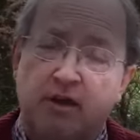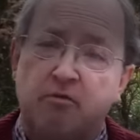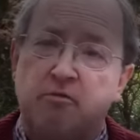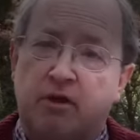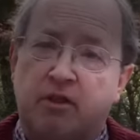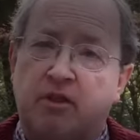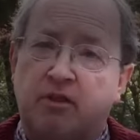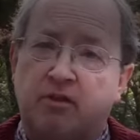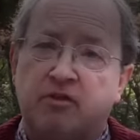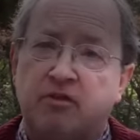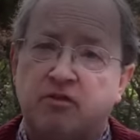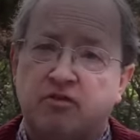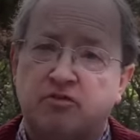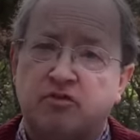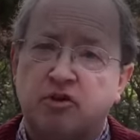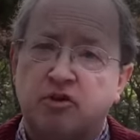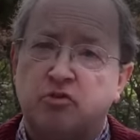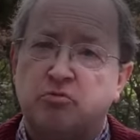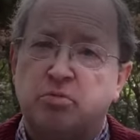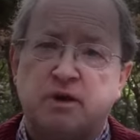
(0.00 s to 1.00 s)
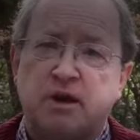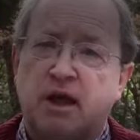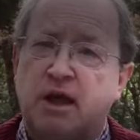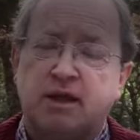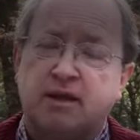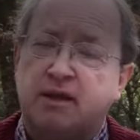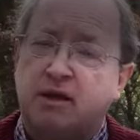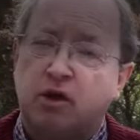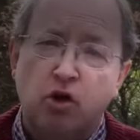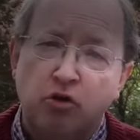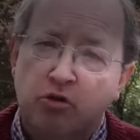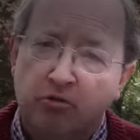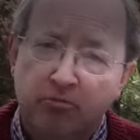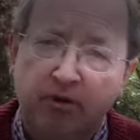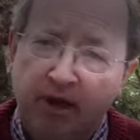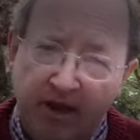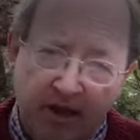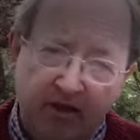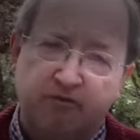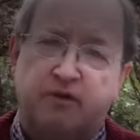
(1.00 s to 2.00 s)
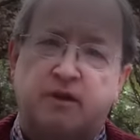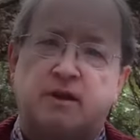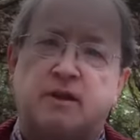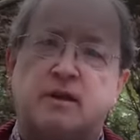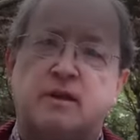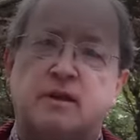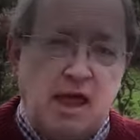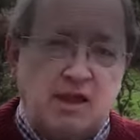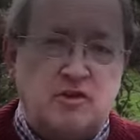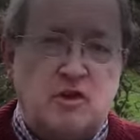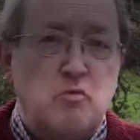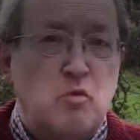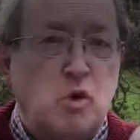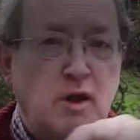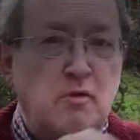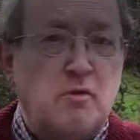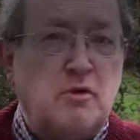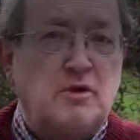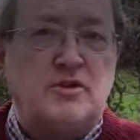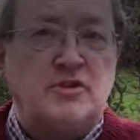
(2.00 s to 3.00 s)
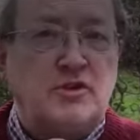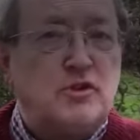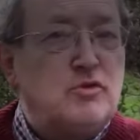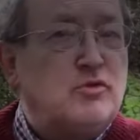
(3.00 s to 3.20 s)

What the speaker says: whether this is true, but I couldn't believe it. So what I want to do